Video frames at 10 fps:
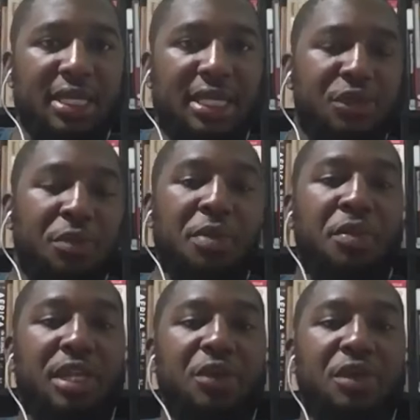These were
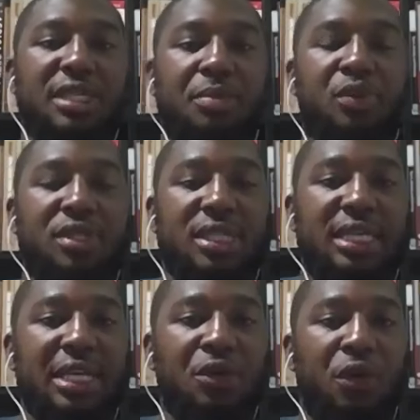people that were
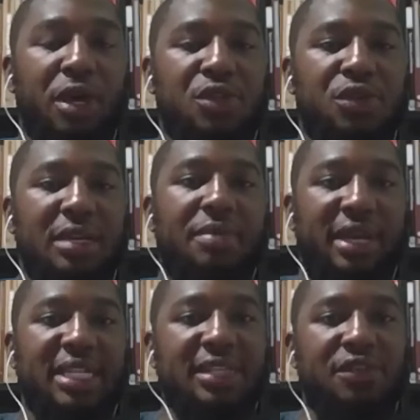supposedly going to
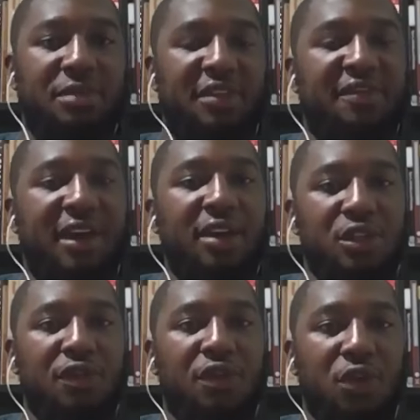liberate us from the
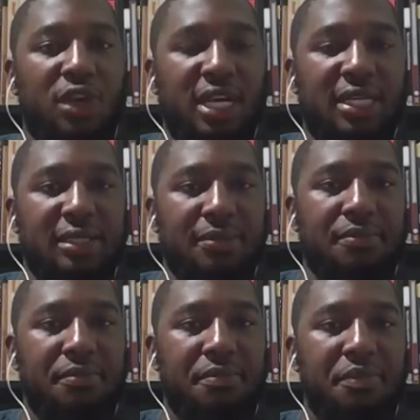violence of colonialism.
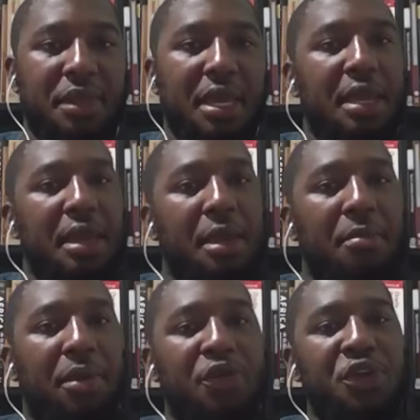
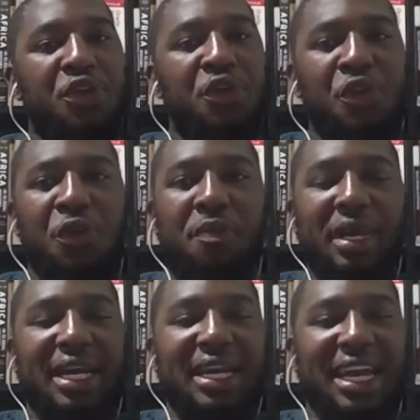But when you look
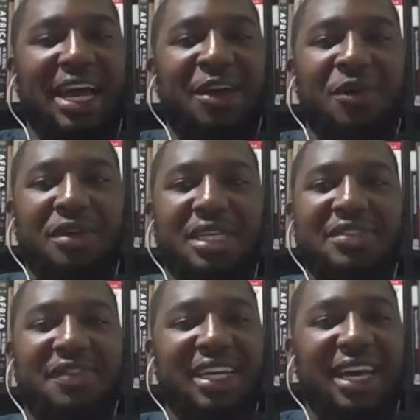back now,
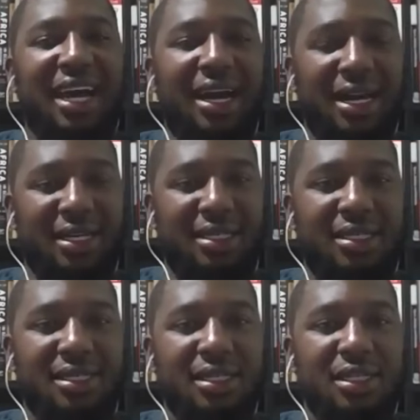it's very hard
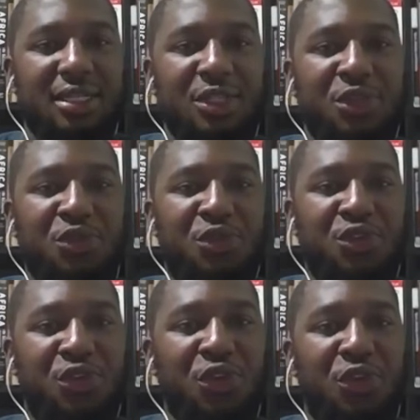to
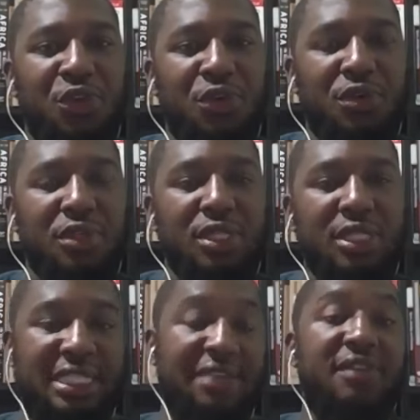draw
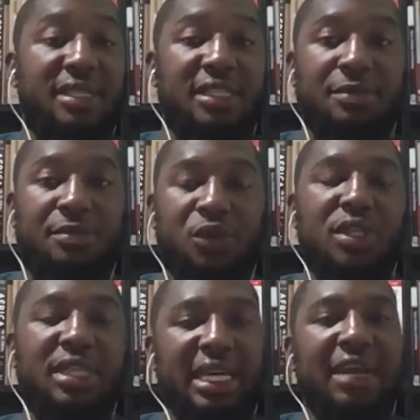differences
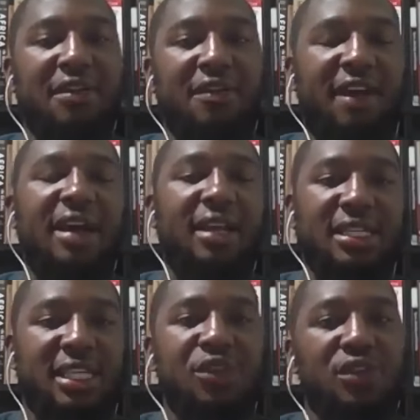between the kind of
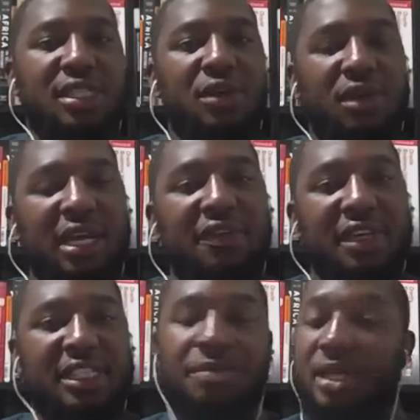violence that you see on
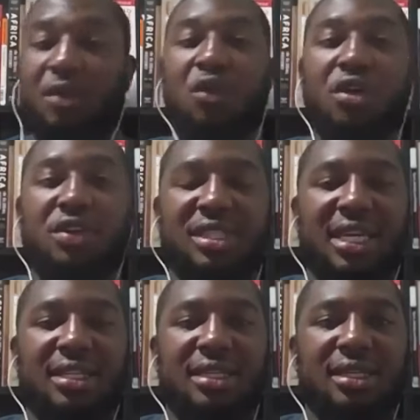Africans by the colonial
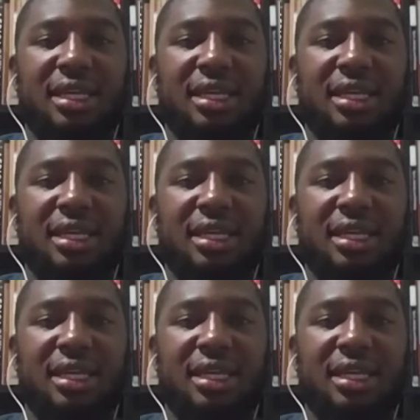state